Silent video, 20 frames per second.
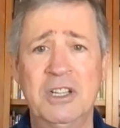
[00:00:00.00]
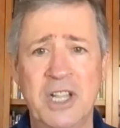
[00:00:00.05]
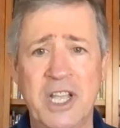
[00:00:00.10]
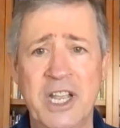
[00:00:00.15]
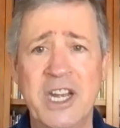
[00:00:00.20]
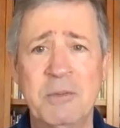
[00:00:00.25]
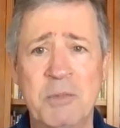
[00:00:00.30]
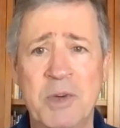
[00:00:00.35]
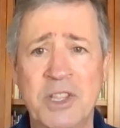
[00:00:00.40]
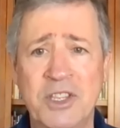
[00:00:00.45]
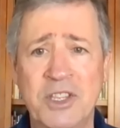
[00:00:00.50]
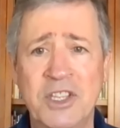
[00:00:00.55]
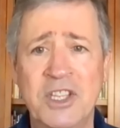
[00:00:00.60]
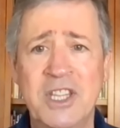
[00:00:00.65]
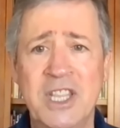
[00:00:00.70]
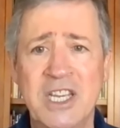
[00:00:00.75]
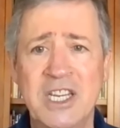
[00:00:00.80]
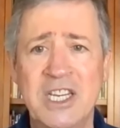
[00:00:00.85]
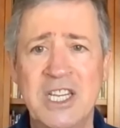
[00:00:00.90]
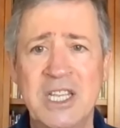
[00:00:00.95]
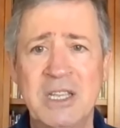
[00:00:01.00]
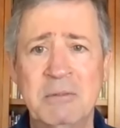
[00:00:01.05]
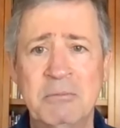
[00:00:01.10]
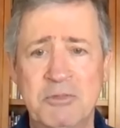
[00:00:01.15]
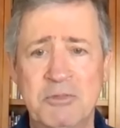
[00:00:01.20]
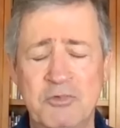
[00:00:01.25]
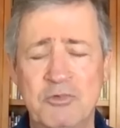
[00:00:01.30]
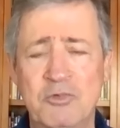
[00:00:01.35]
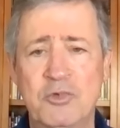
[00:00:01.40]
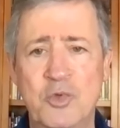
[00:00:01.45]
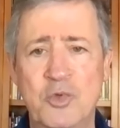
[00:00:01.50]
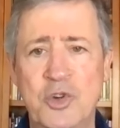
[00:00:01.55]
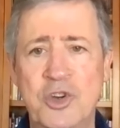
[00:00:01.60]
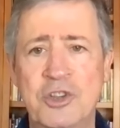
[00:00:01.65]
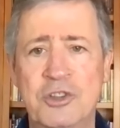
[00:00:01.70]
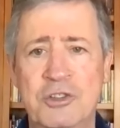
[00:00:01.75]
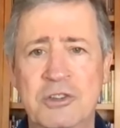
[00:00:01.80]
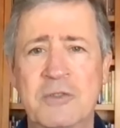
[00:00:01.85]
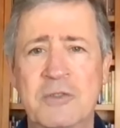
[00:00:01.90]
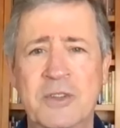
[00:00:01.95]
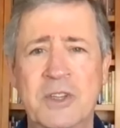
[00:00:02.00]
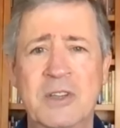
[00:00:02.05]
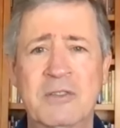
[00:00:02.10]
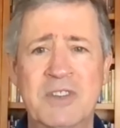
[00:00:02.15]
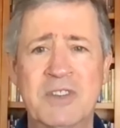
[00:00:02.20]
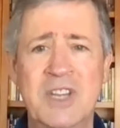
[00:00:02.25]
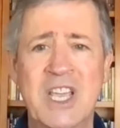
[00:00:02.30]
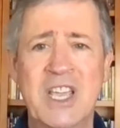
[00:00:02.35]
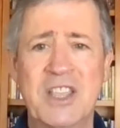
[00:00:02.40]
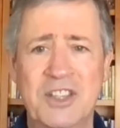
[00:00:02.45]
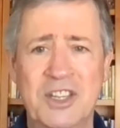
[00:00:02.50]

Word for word: anyone that they deemed deserving of death.